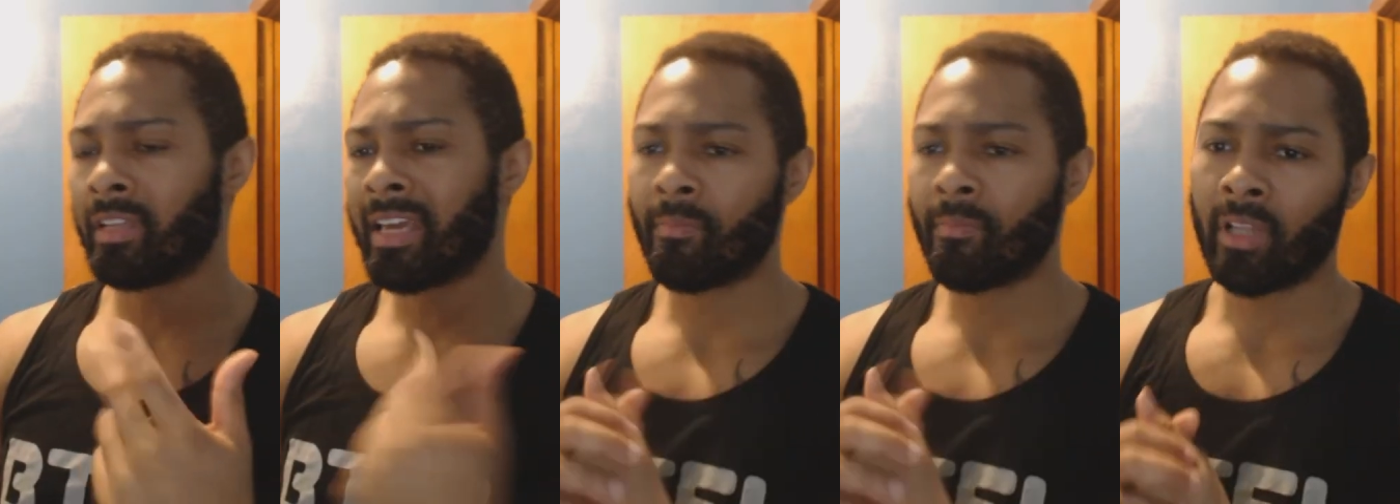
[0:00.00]

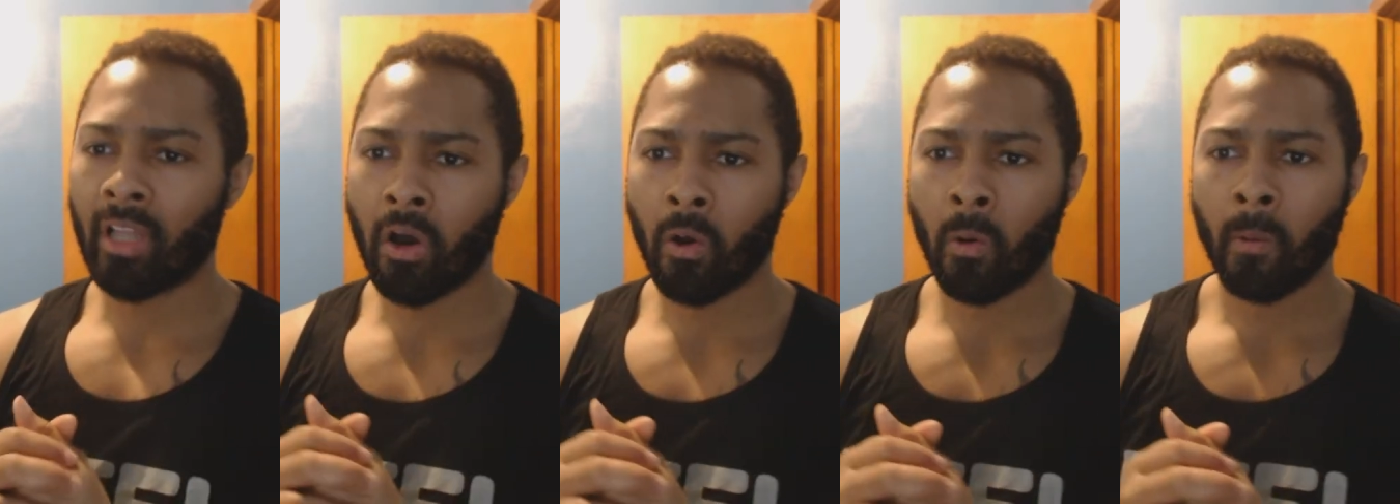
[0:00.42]
Link
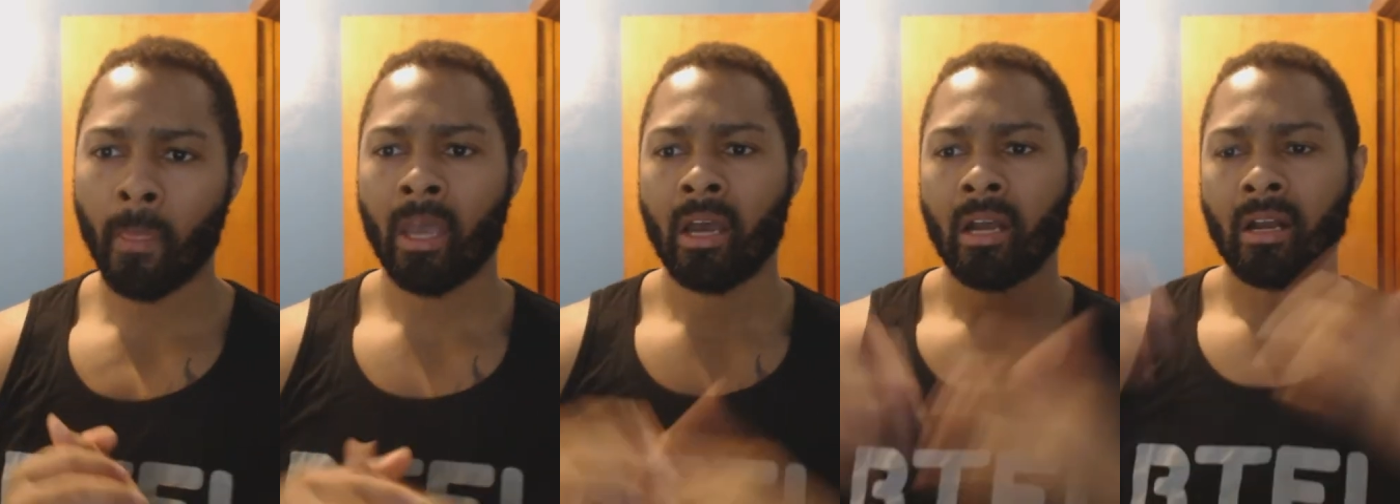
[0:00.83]
below.
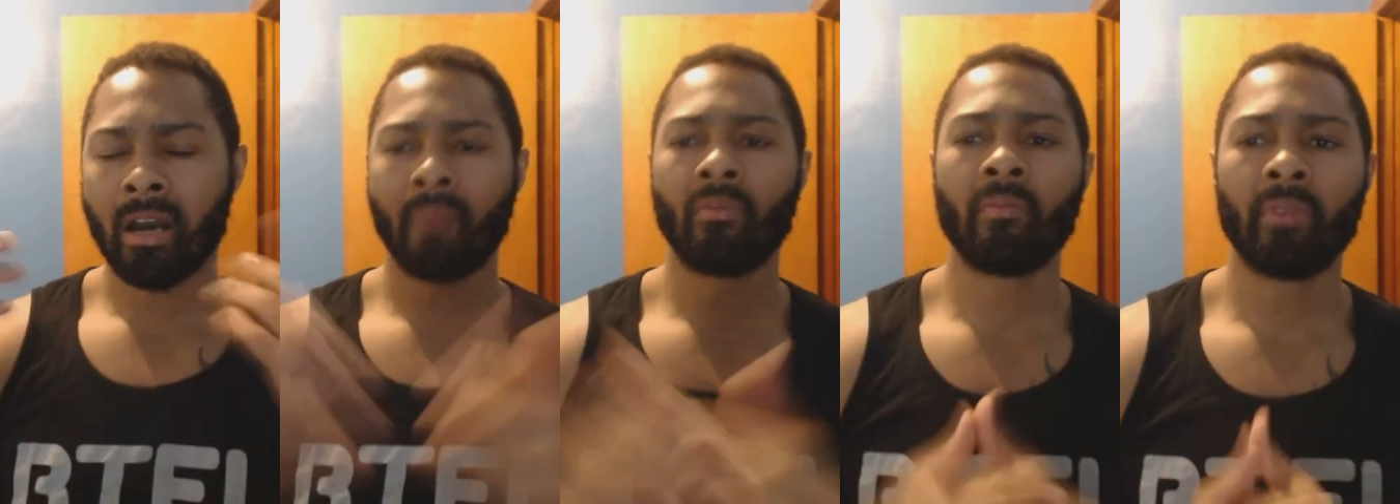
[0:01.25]

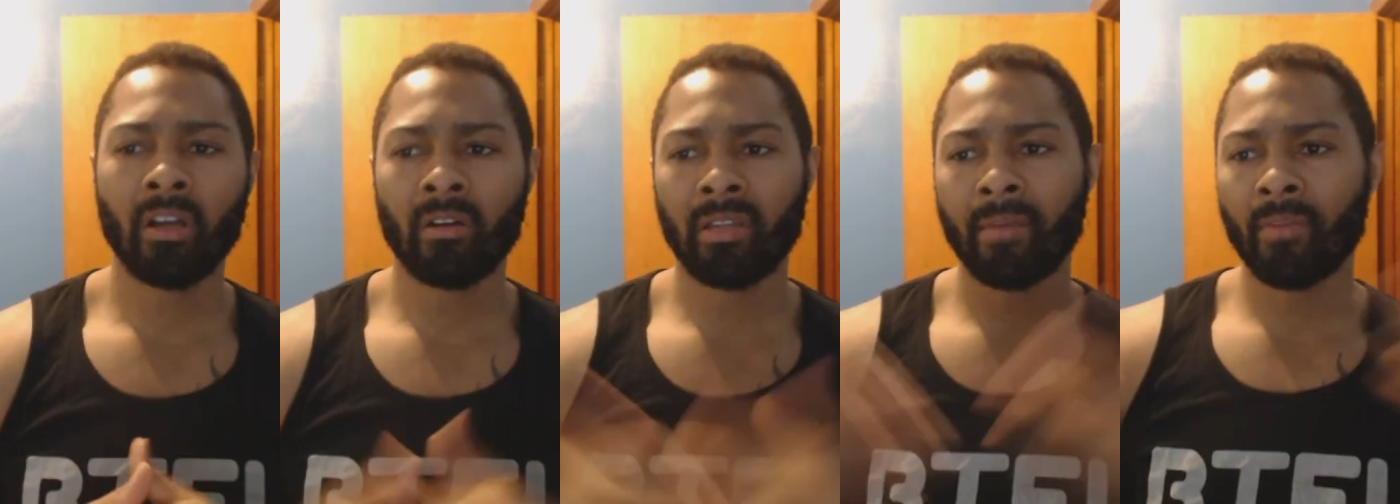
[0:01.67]
Comment
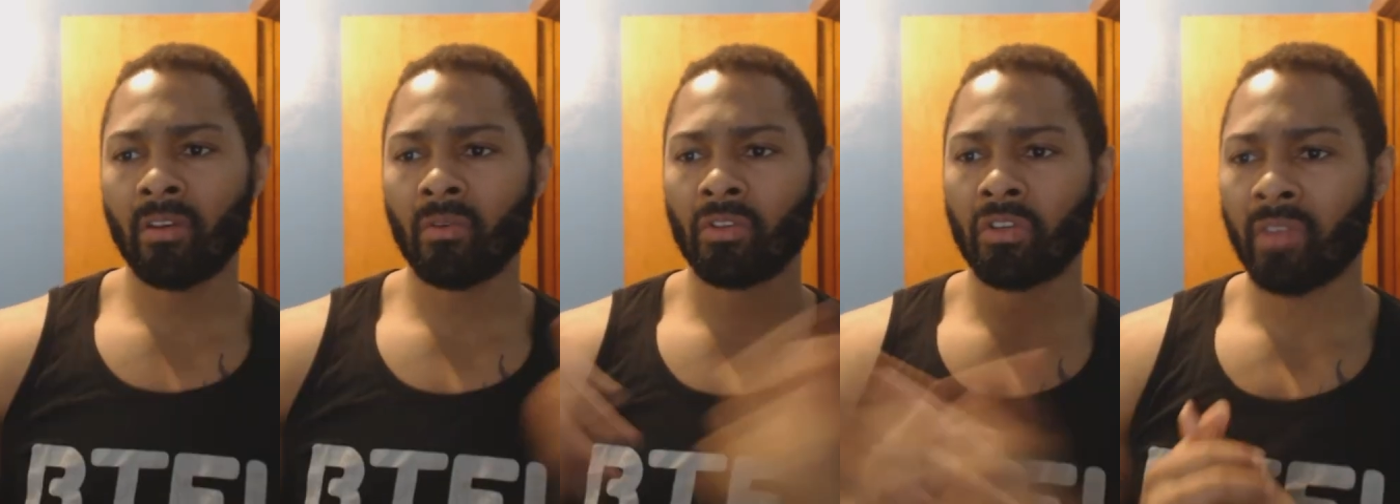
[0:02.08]
below, let me
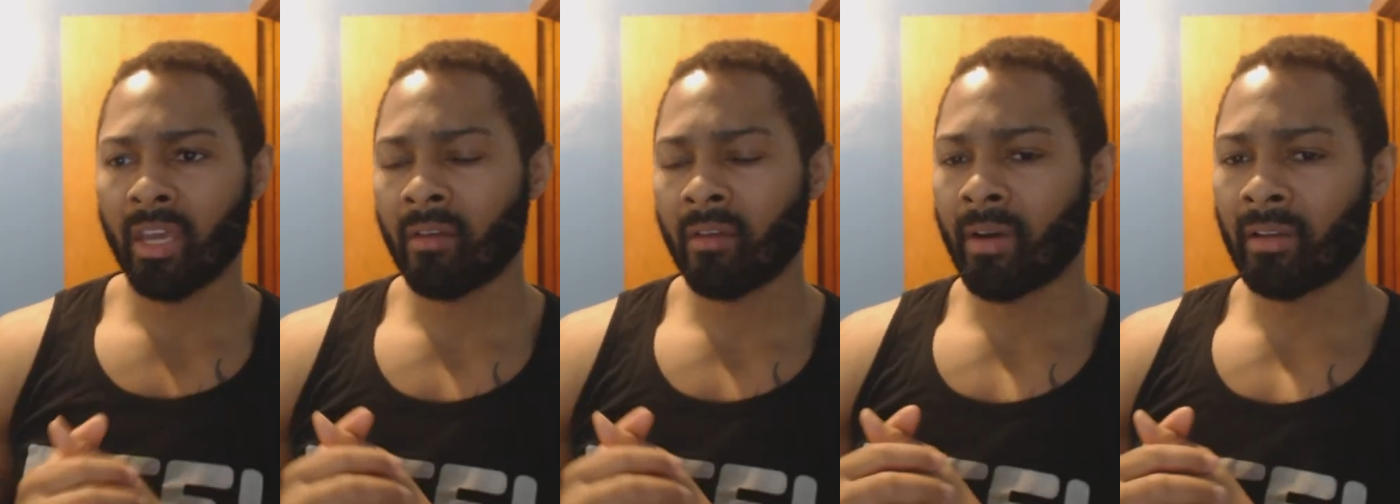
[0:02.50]
know what you
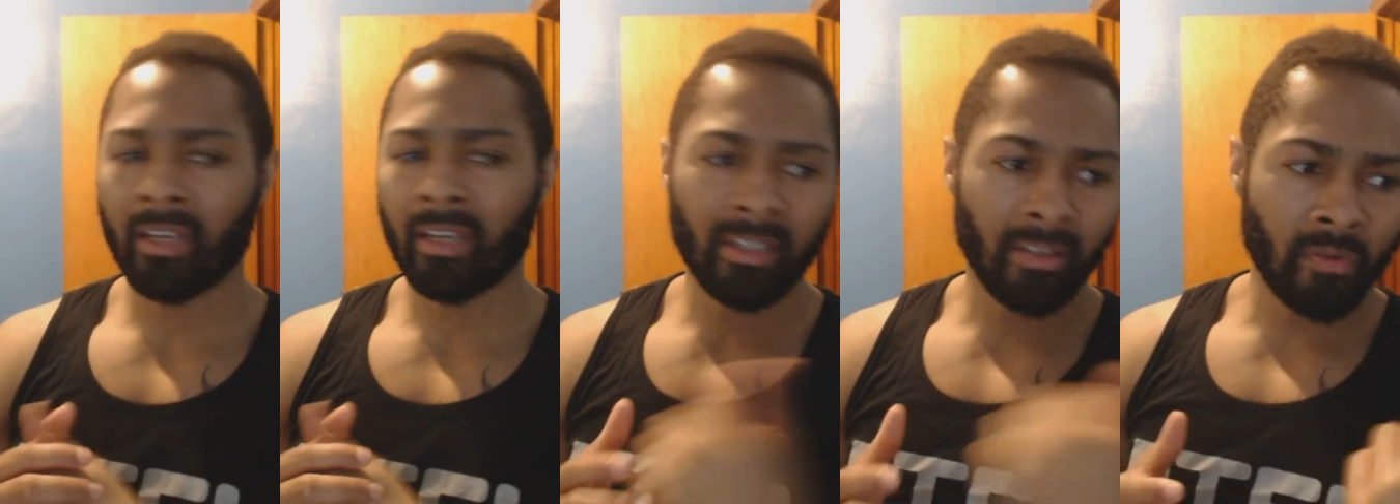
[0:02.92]
think about
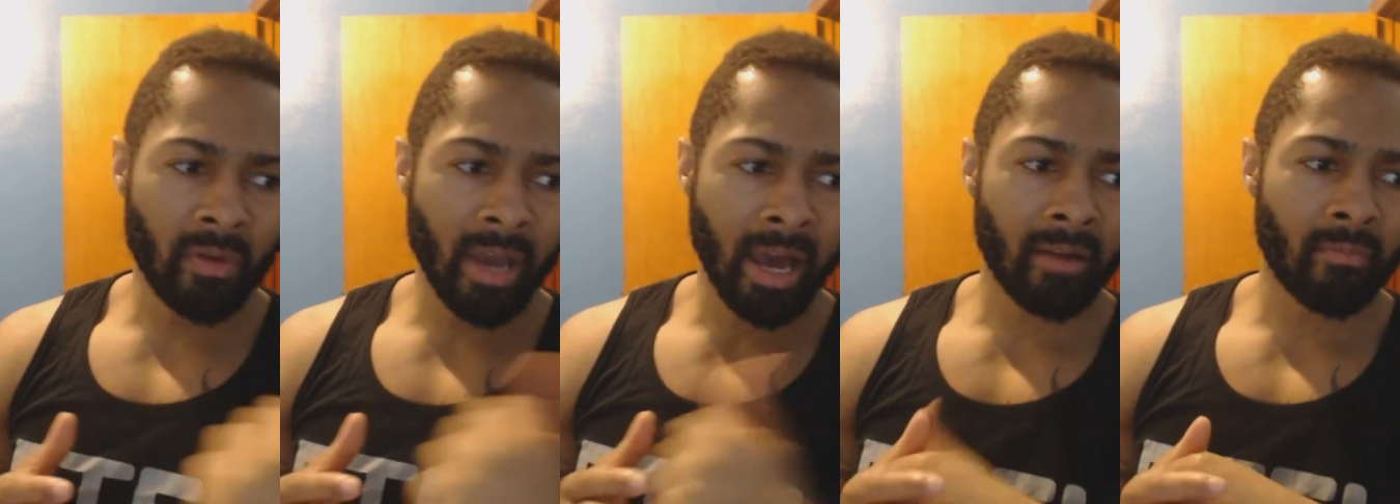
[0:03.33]
these, if you
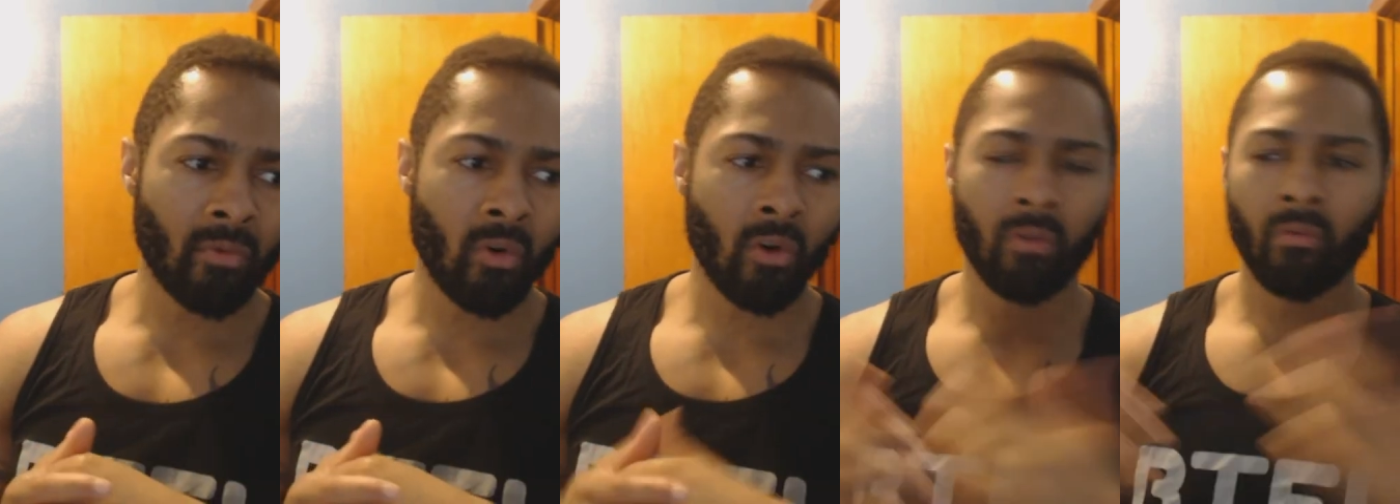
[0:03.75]
got
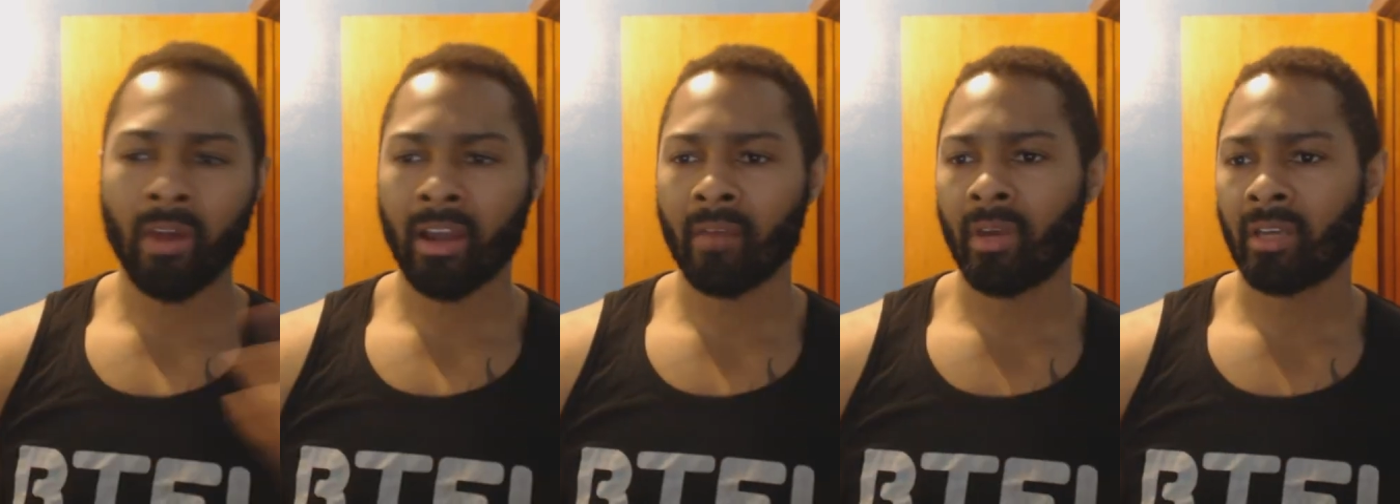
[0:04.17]
them, or
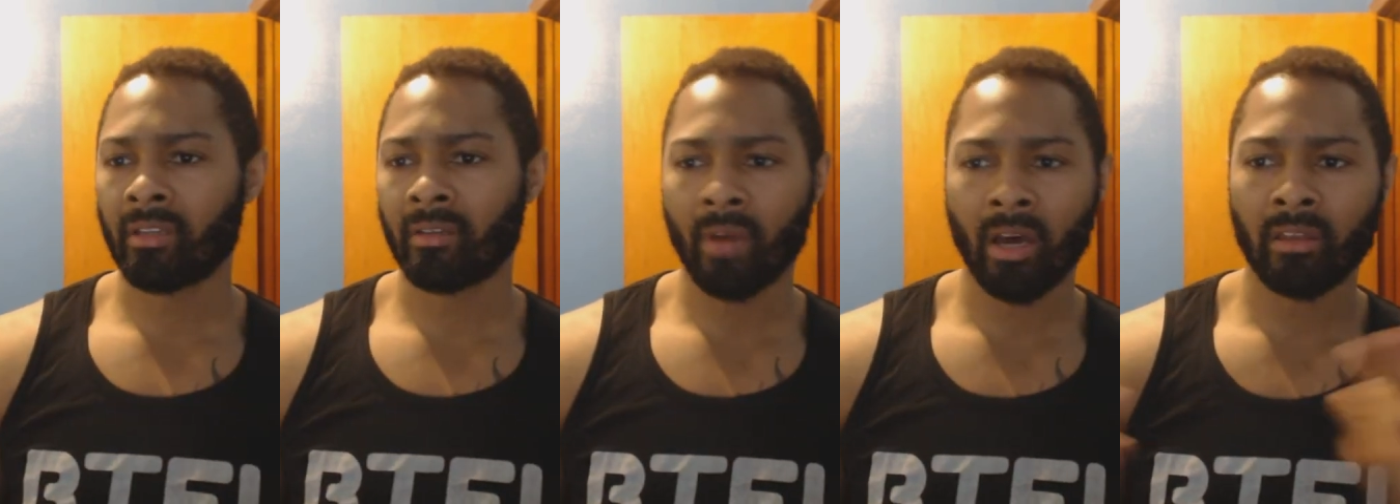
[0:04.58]
recommend
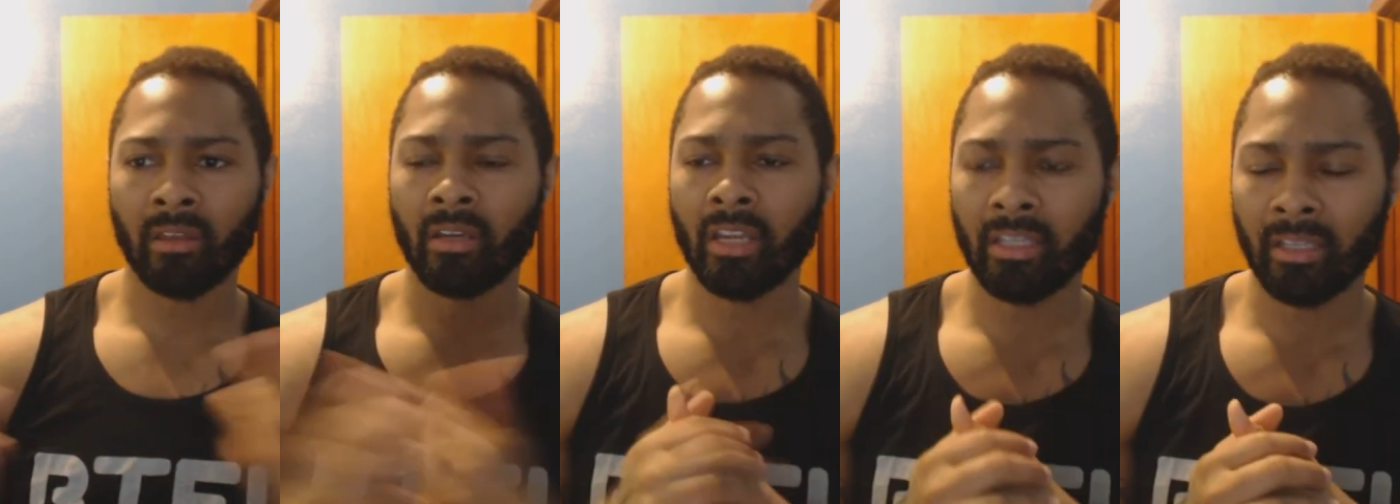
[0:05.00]
some
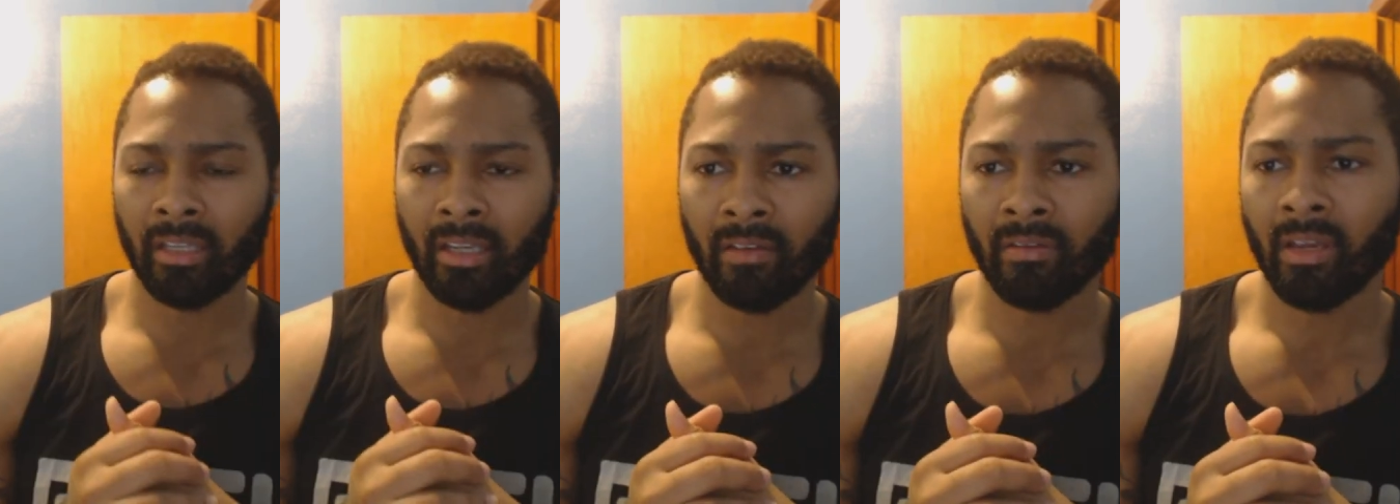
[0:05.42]
other knee
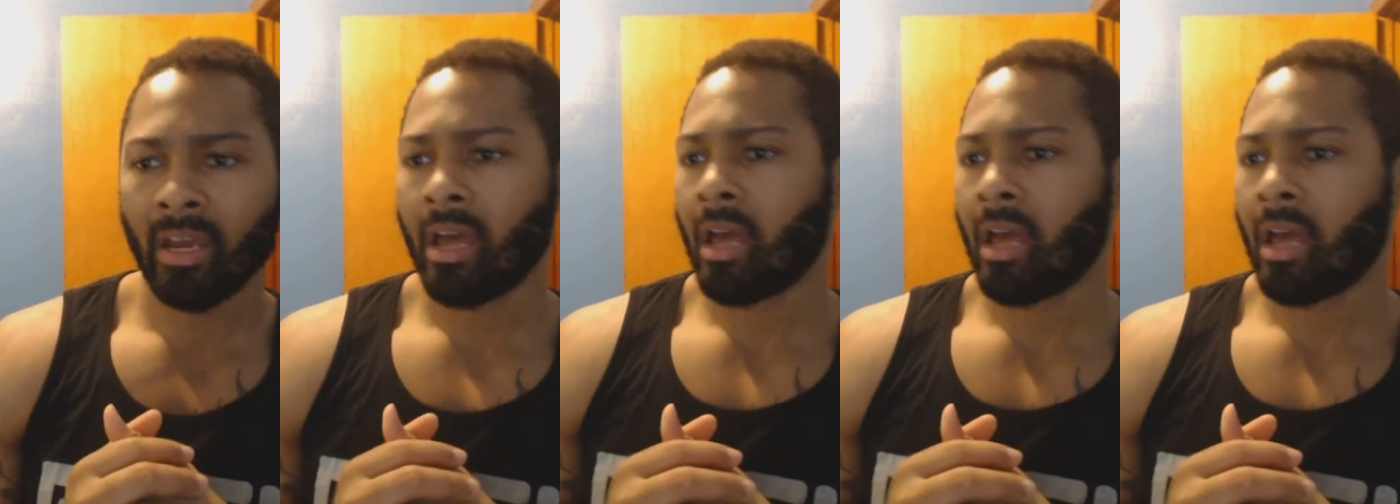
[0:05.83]
sleeves.